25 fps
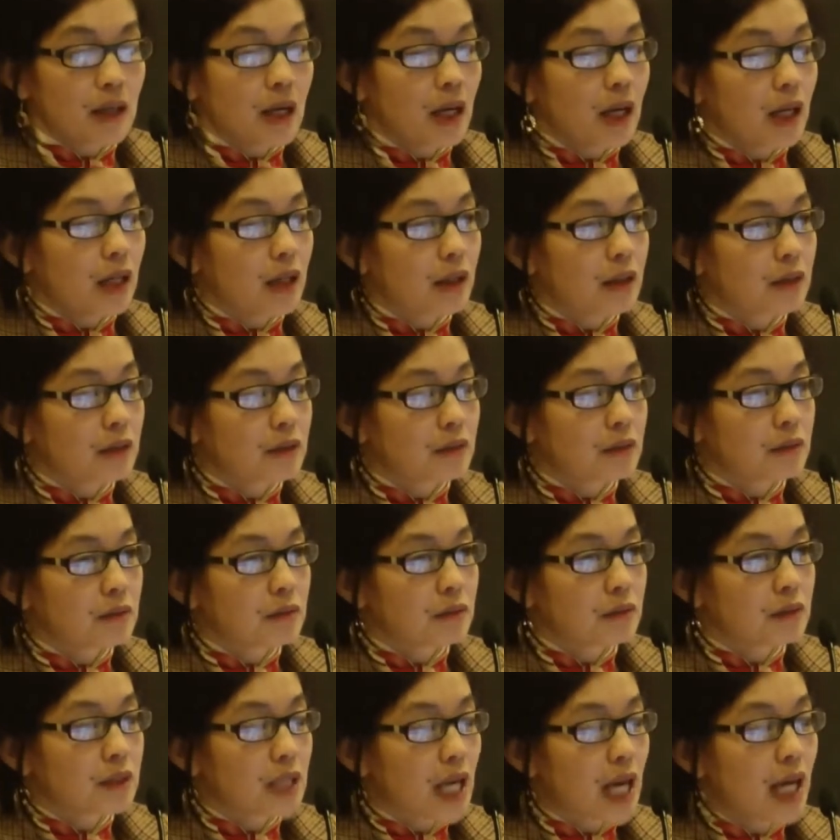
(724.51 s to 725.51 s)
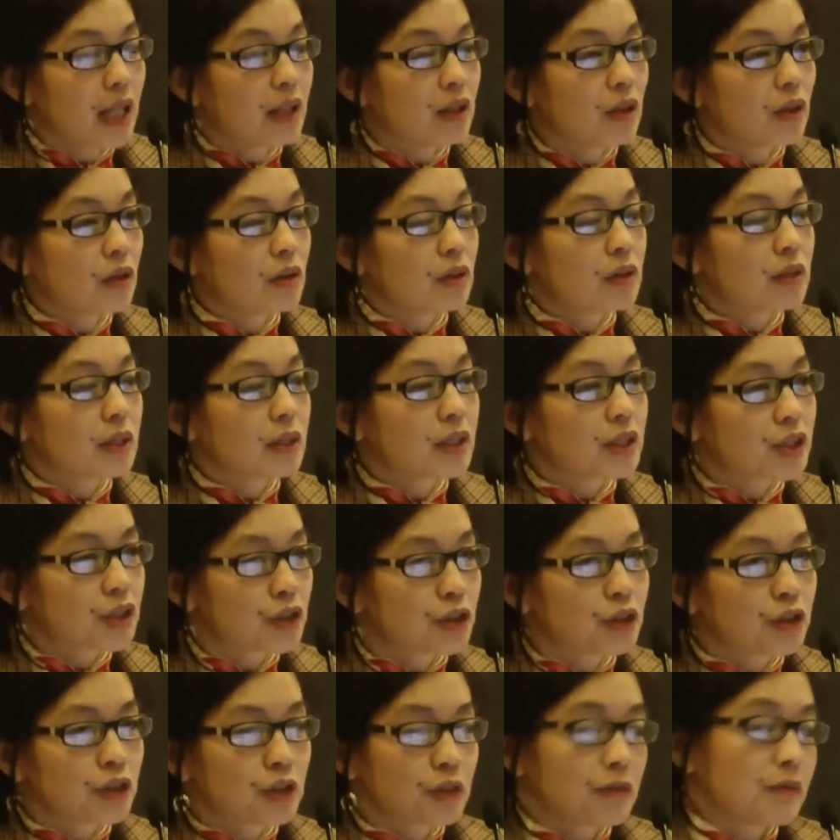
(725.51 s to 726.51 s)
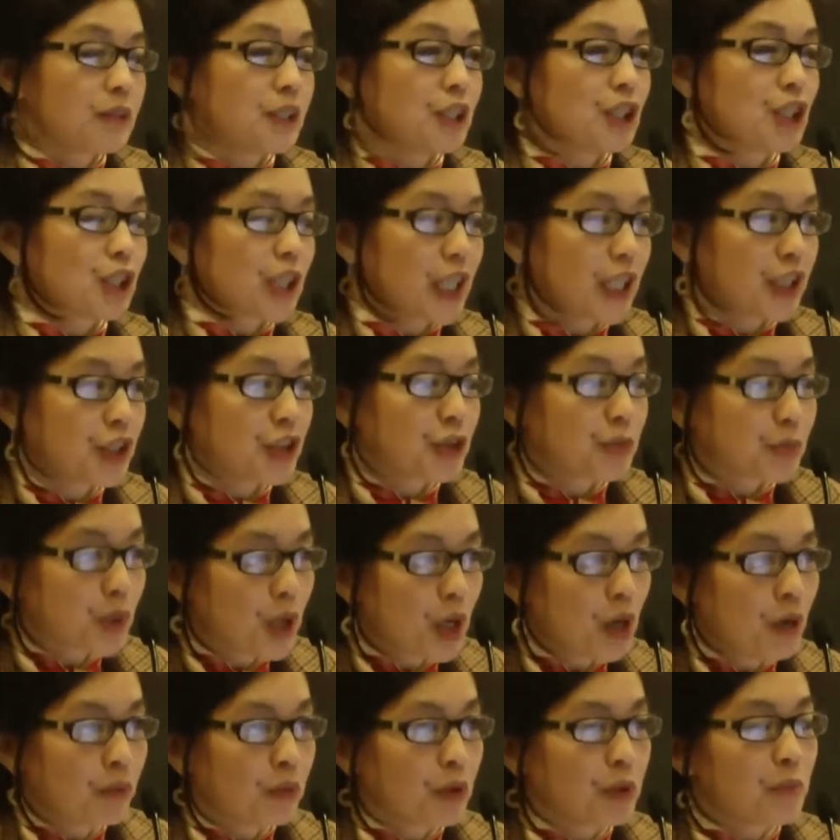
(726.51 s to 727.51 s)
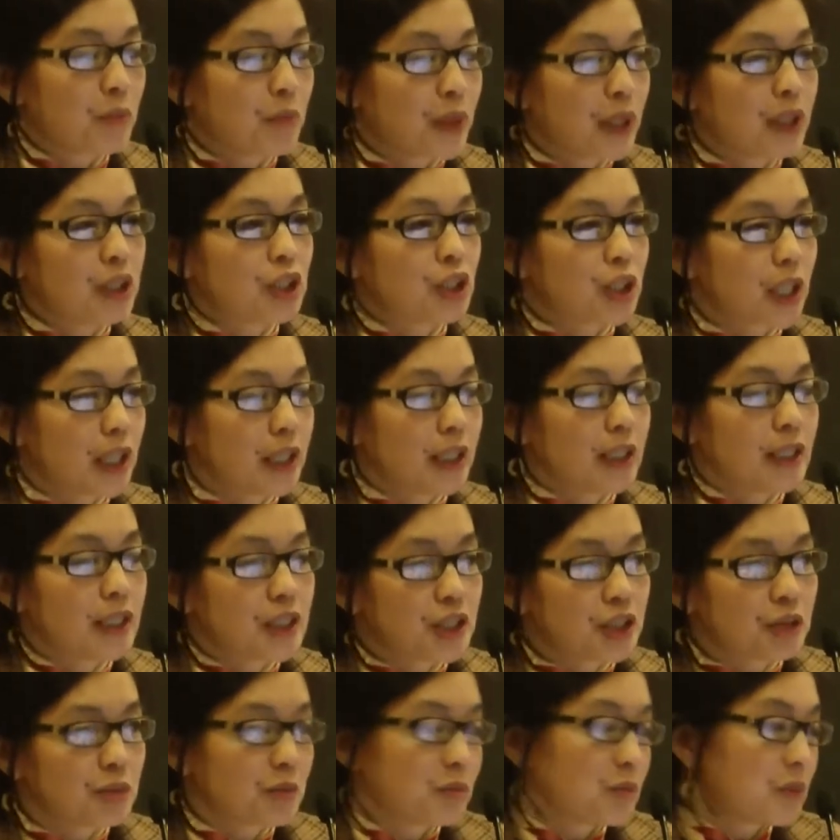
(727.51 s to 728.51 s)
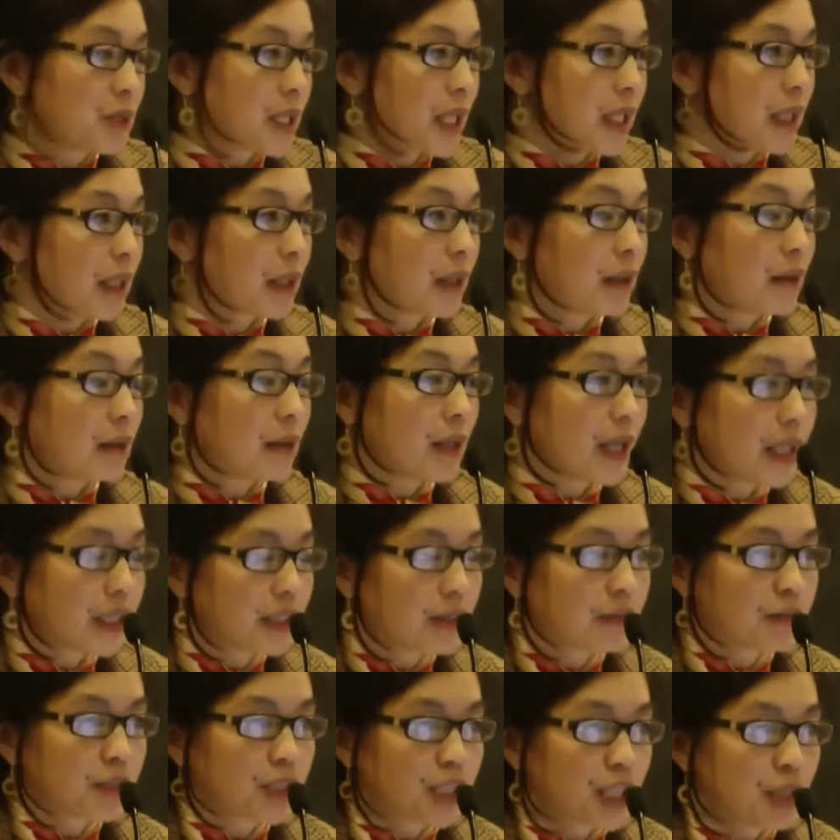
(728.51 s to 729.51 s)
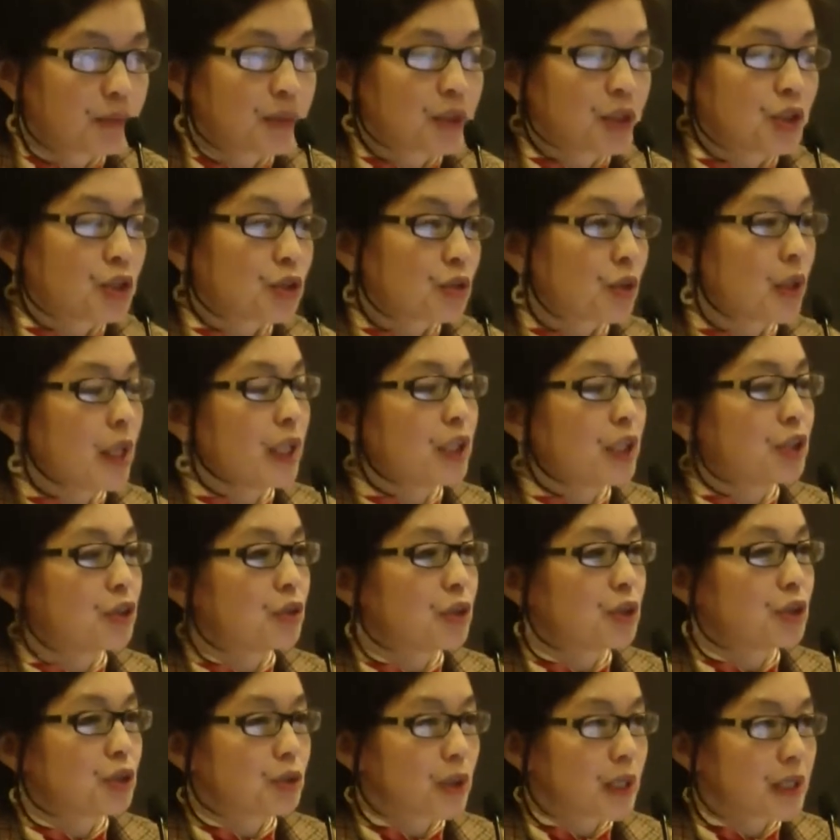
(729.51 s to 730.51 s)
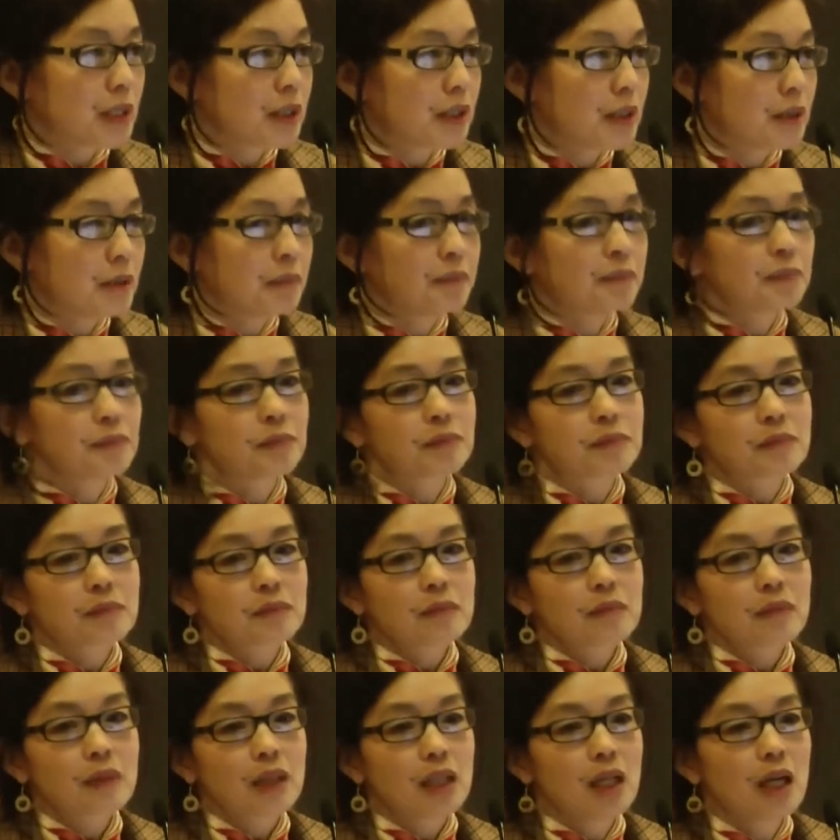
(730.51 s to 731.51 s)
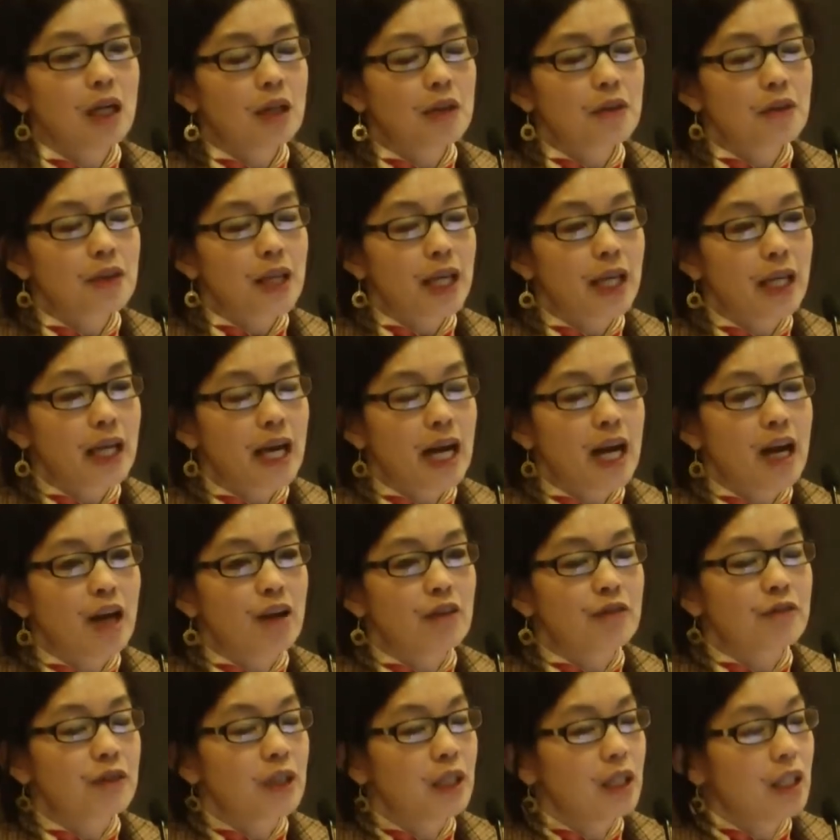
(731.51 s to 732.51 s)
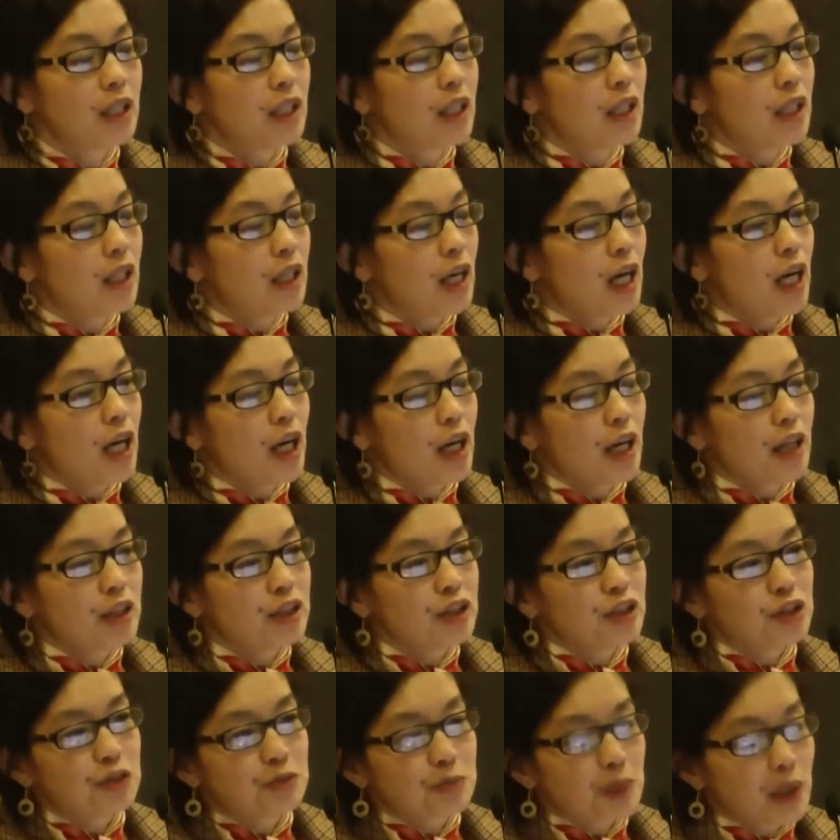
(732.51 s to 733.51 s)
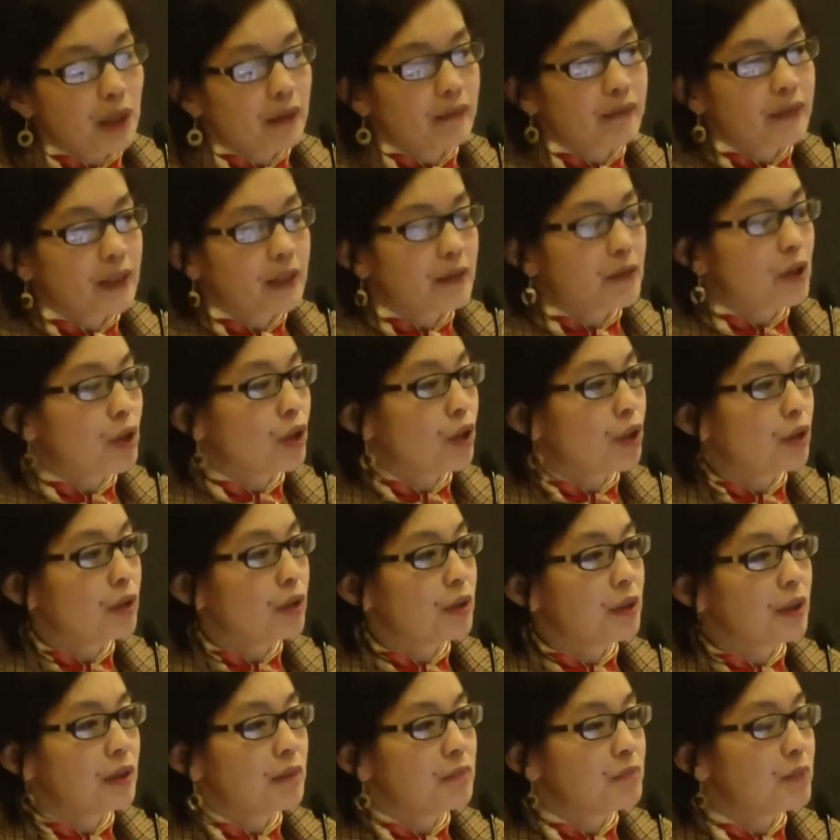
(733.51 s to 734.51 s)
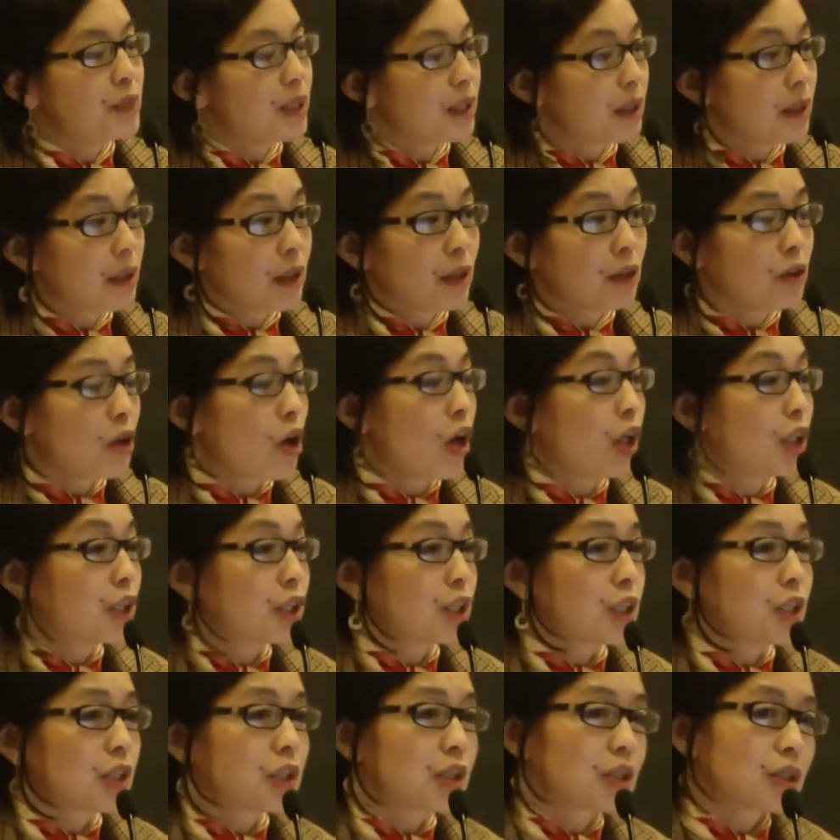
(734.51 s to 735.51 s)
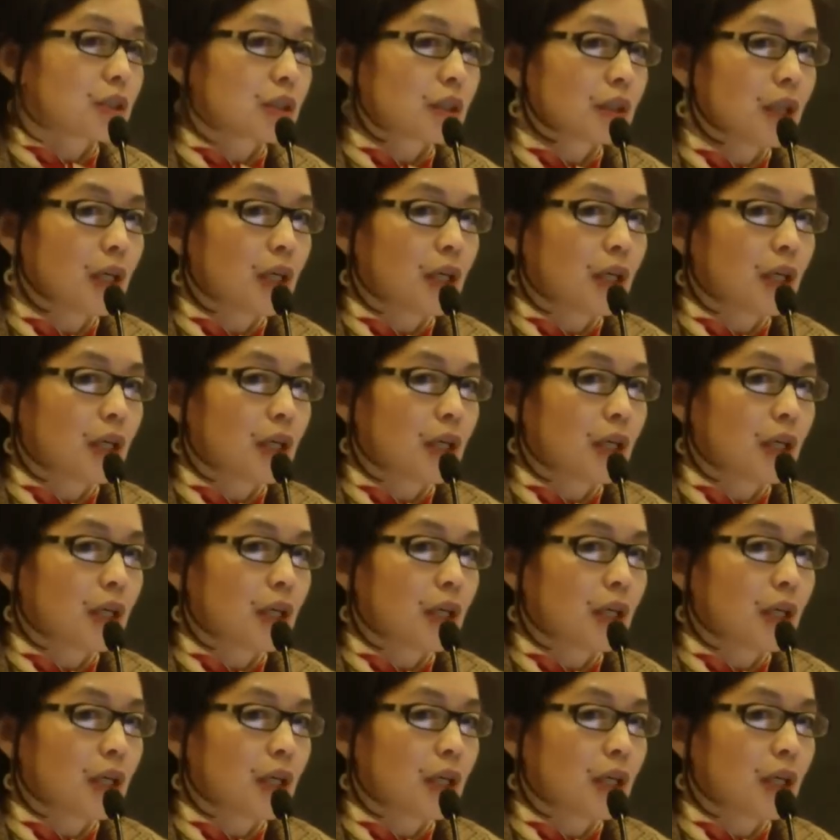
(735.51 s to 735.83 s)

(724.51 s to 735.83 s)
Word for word: not exclusively China's problem, but China is taking lots of steps to try to address it. They have, you probably have heard, been the largest